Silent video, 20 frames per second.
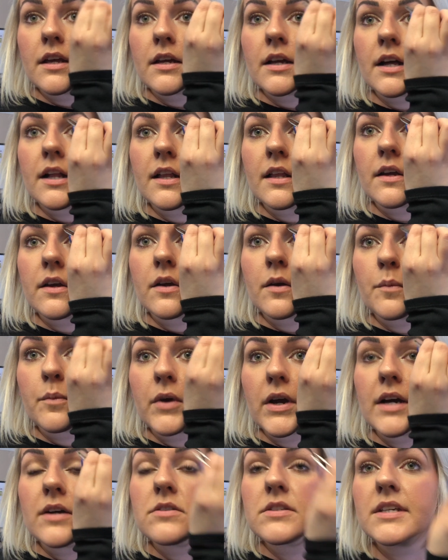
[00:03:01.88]
color your
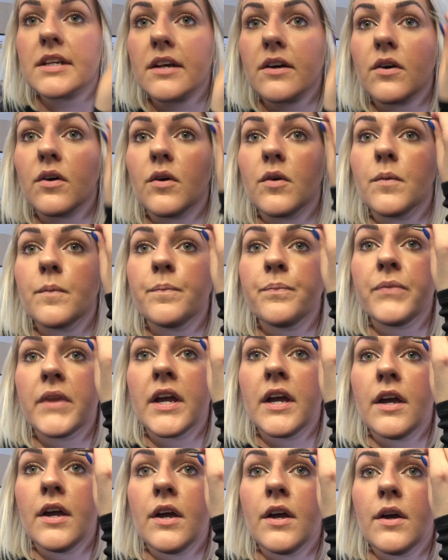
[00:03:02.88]
brows in at home,
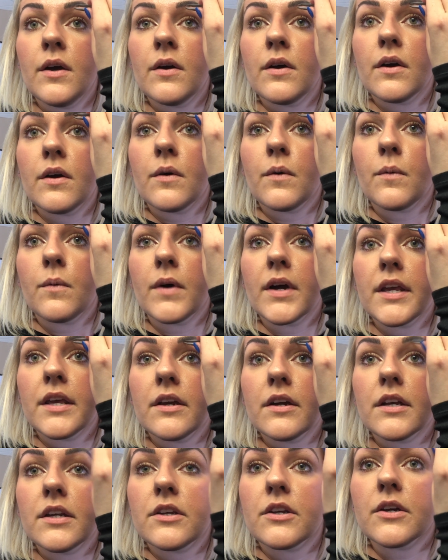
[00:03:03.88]
what
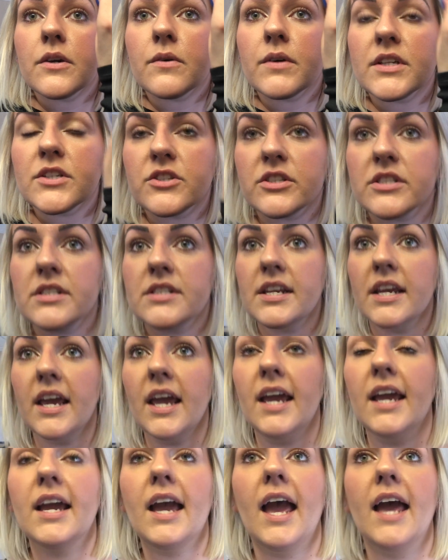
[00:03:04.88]
you can do is just
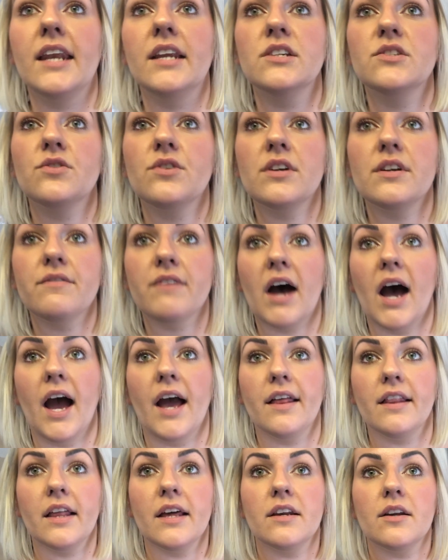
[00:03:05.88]
take any sort of
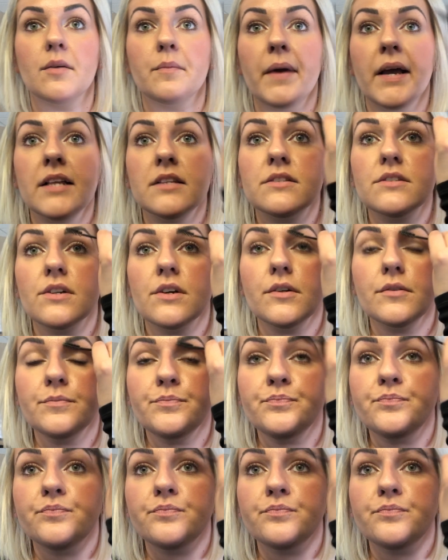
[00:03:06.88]
eyeliner pencil,